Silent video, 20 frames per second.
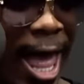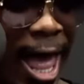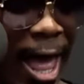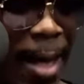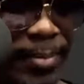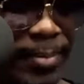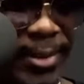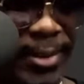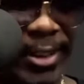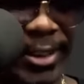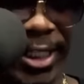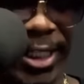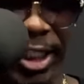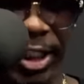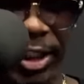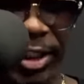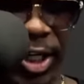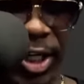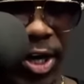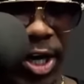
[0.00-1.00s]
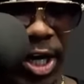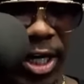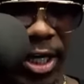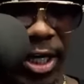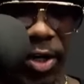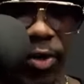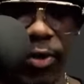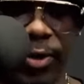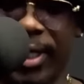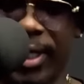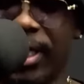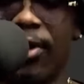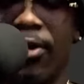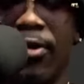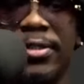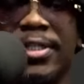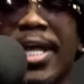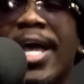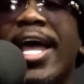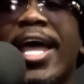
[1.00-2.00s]
Absolutely, because
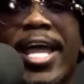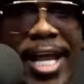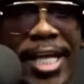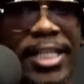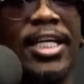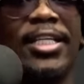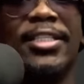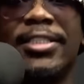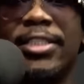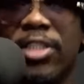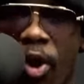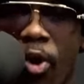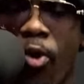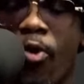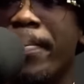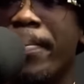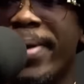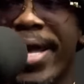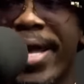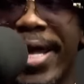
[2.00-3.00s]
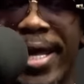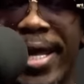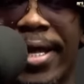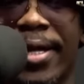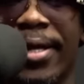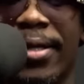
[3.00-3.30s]
he done told me